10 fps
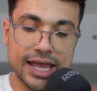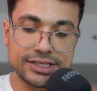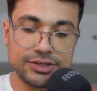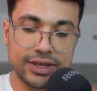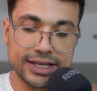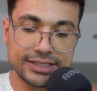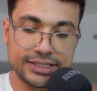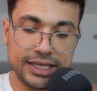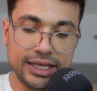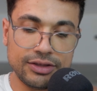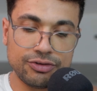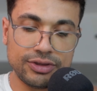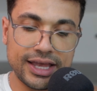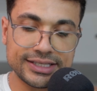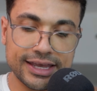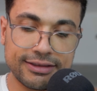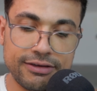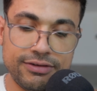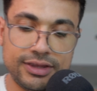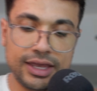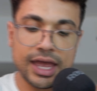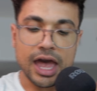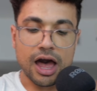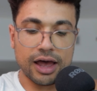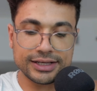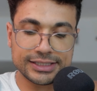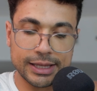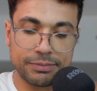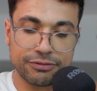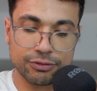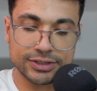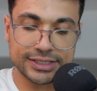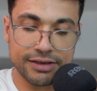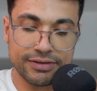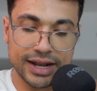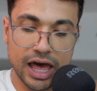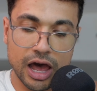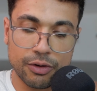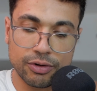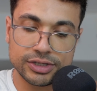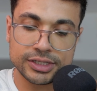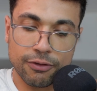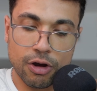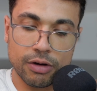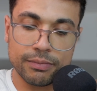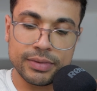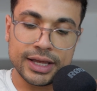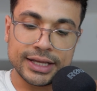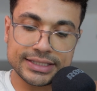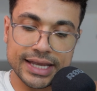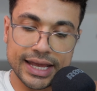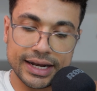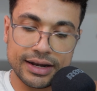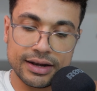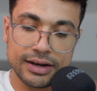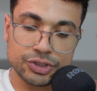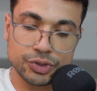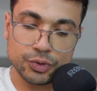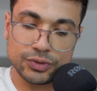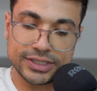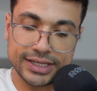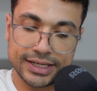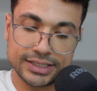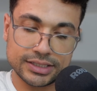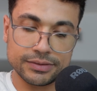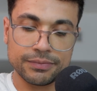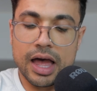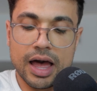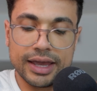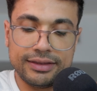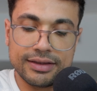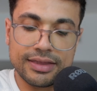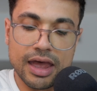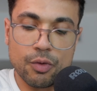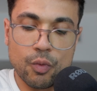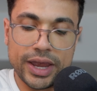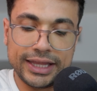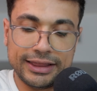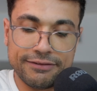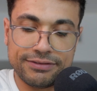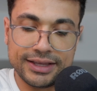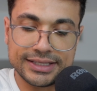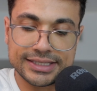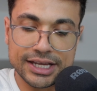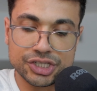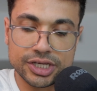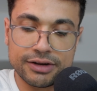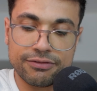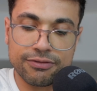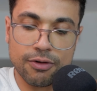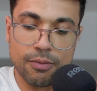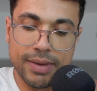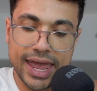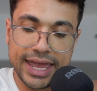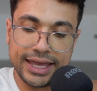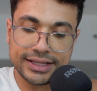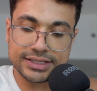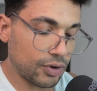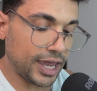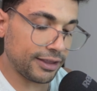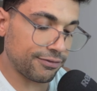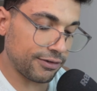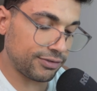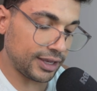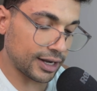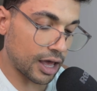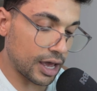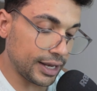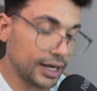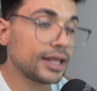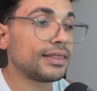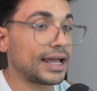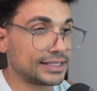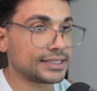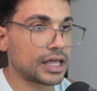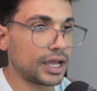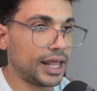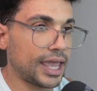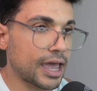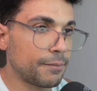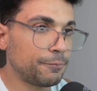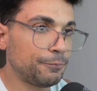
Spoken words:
As you can see, today's activity, I slept for 7 hours from 10 to 6. I did a weightlifting session from 8 to 8:59, that's 9 a.m.